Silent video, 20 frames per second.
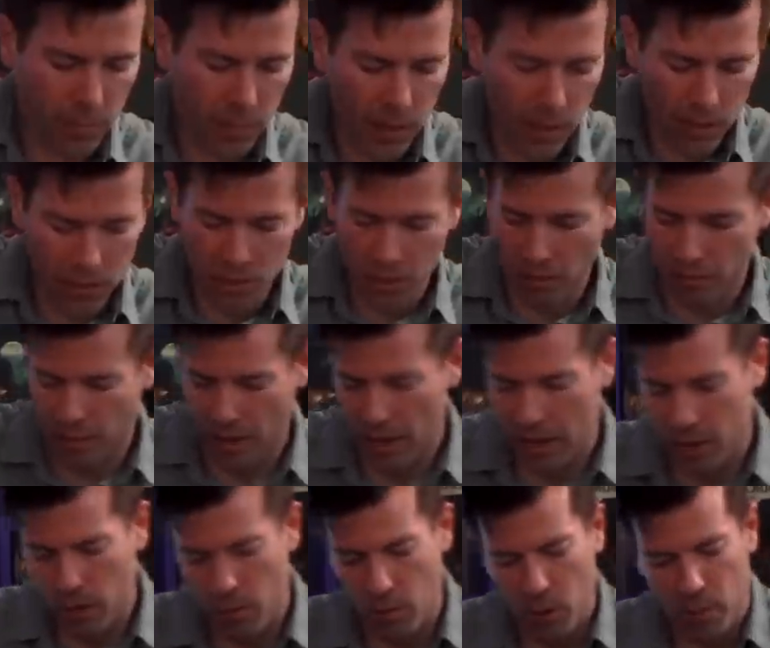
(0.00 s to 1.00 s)
I'll shuffle
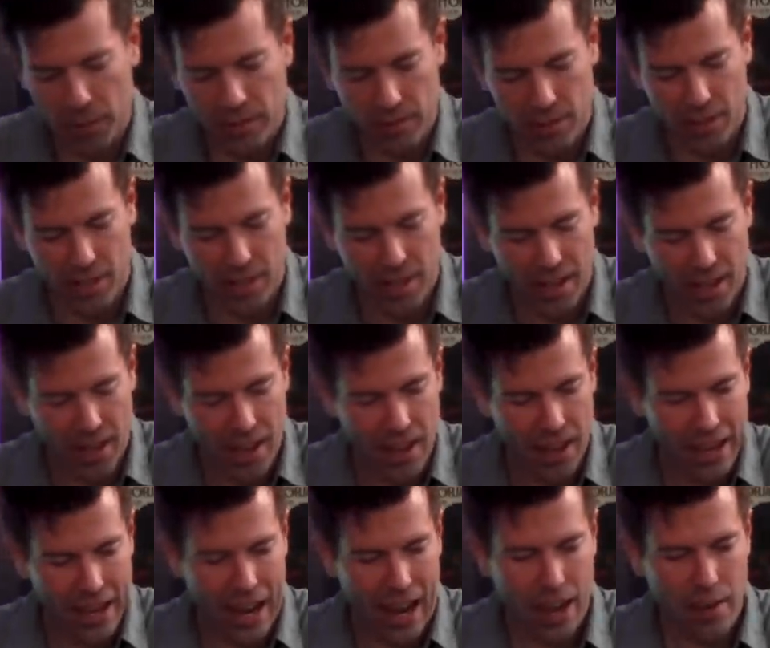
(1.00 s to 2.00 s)
that in a moment.
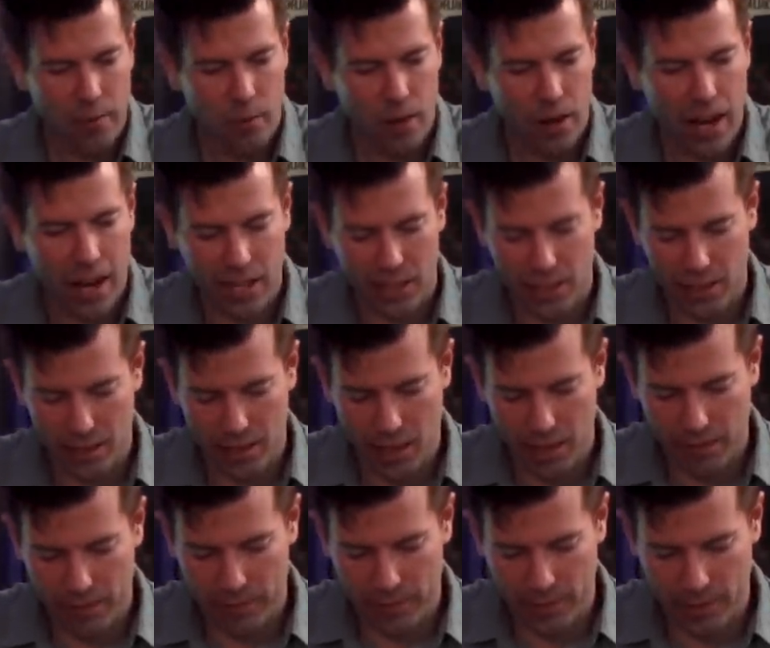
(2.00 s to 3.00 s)
I have 1 action
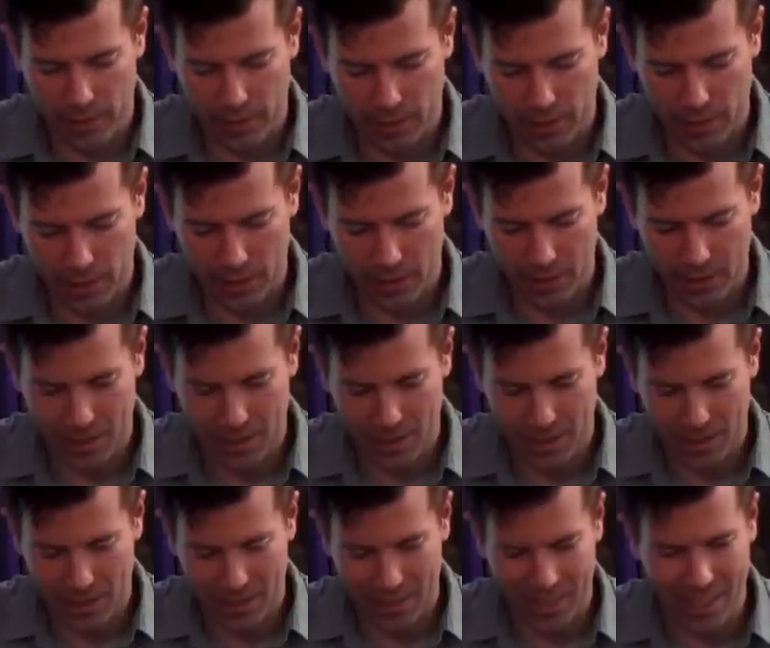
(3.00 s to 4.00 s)
left.
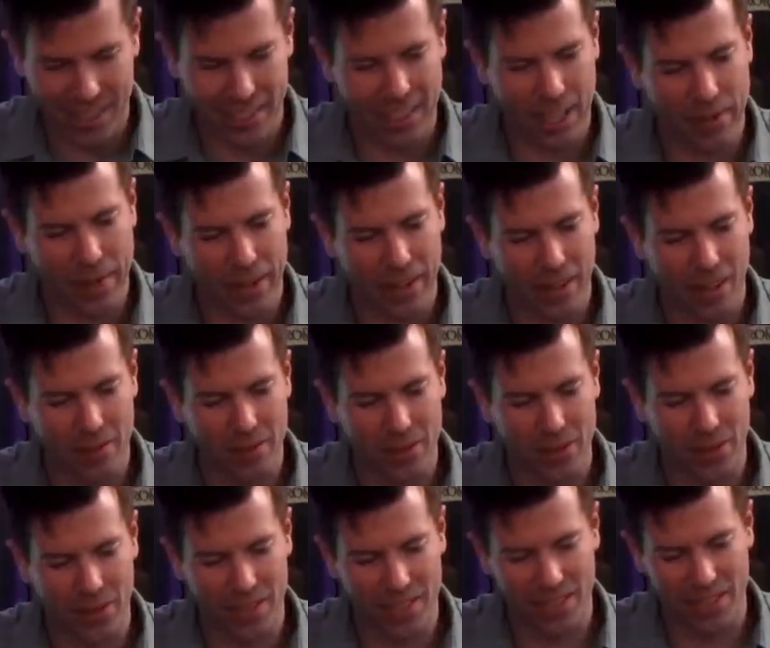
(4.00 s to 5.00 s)
God damn it, I was
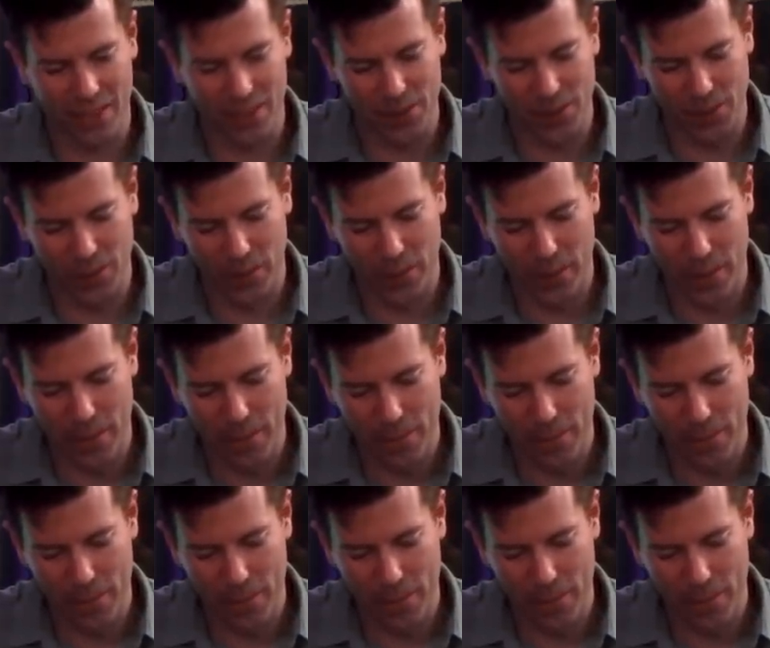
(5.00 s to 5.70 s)
going to